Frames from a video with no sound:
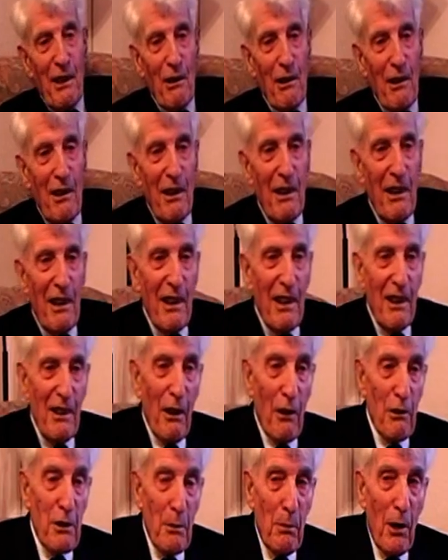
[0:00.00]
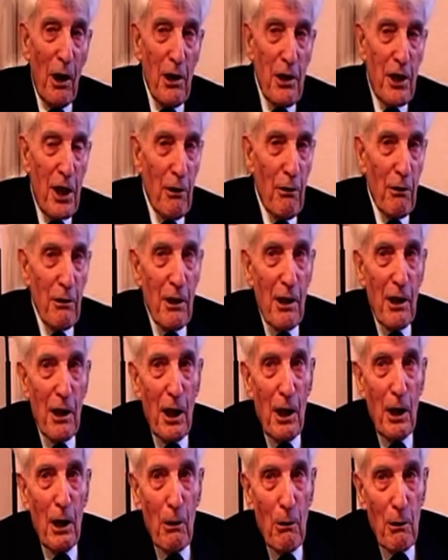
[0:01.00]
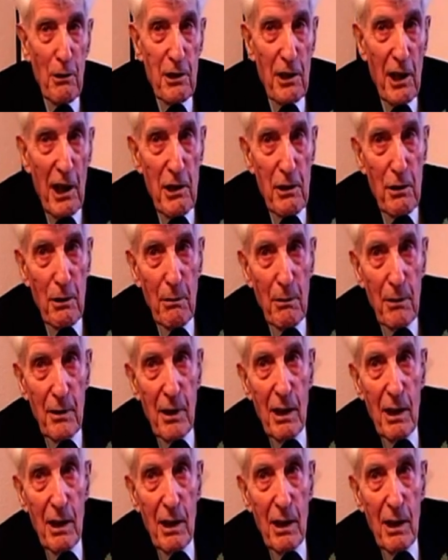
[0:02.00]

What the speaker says: Not to my children. I always say to